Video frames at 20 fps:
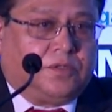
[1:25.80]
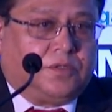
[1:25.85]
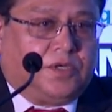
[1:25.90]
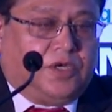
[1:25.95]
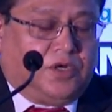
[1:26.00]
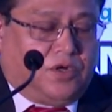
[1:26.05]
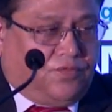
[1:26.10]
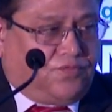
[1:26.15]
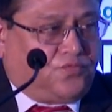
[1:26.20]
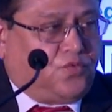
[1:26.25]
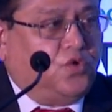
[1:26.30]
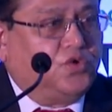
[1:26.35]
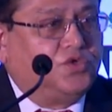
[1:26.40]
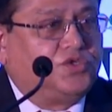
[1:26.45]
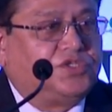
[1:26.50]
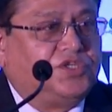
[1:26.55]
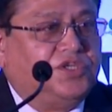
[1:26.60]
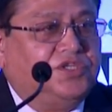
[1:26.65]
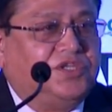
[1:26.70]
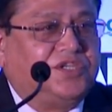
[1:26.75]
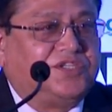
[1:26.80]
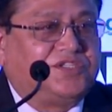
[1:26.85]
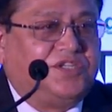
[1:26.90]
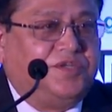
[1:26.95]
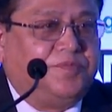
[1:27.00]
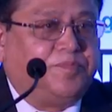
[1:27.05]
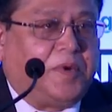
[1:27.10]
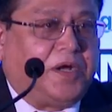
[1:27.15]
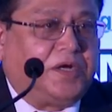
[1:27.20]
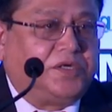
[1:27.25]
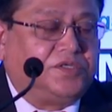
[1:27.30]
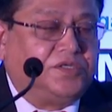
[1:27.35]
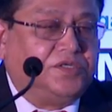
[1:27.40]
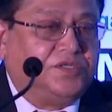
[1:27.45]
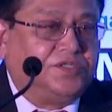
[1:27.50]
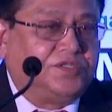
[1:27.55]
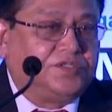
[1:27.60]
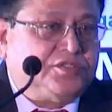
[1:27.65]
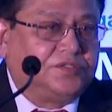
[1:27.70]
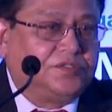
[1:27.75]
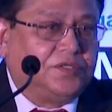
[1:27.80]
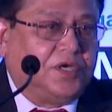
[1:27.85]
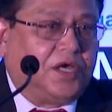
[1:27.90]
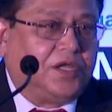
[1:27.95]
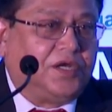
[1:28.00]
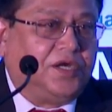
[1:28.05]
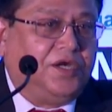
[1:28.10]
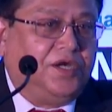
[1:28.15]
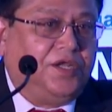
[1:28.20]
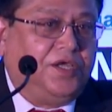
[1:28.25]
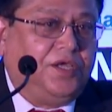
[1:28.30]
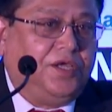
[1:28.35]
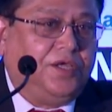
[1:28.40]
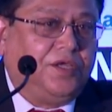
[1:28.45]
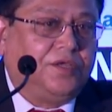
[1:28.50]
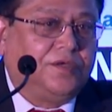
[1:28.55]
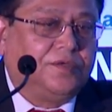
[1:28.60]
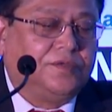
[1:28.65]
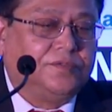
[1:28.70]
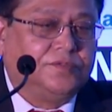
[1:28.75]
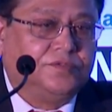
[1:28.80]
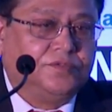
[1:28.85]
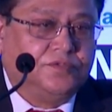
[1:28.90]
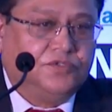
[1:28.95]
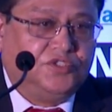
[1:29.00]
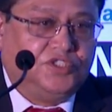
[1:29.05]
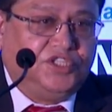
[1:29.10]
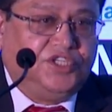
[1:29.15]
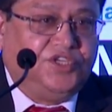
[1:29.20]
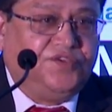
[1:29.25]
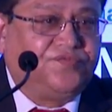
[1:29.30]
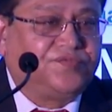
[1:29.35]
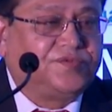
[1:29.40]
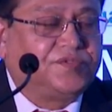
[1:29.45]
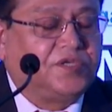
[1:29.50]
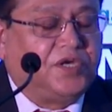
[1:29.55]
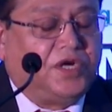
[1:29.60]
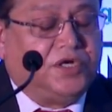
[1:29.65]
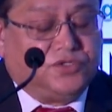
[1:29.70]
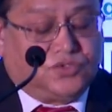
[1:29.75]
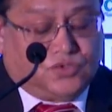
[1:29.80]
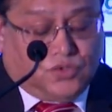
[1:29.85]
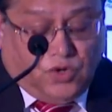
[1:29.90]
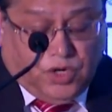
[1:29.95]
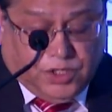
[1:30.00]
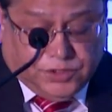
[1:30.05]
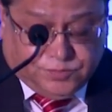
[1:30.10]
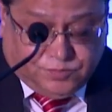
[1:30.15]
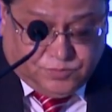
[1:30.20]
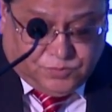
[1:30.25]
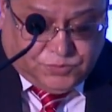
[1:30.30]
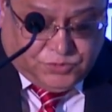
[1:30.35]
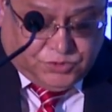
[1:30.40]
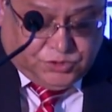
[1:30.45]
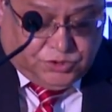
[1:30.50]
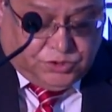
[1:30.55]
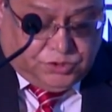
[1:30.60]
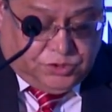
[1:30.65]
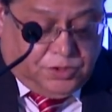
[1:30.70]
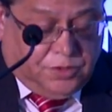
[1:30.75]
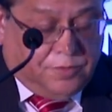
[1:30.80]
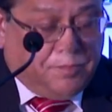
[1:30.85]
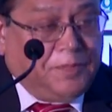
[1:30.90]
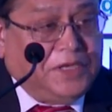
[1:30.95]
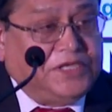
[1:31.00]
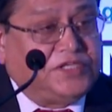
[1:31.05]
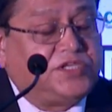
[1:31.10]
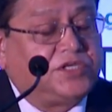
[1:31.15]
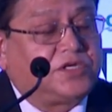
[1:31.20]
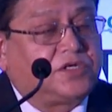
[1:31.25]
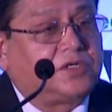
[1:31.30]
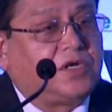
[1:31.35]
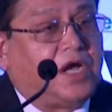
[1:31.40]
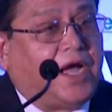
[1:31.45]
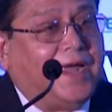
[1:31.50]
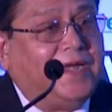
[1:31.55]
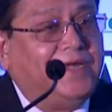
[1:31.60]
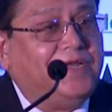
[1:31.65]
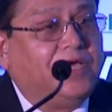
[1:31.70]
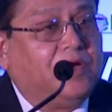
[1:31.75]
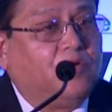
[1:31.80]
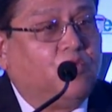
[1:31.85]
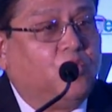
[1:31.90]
and of course industry partners, R&D chiefs and so on. Basic idea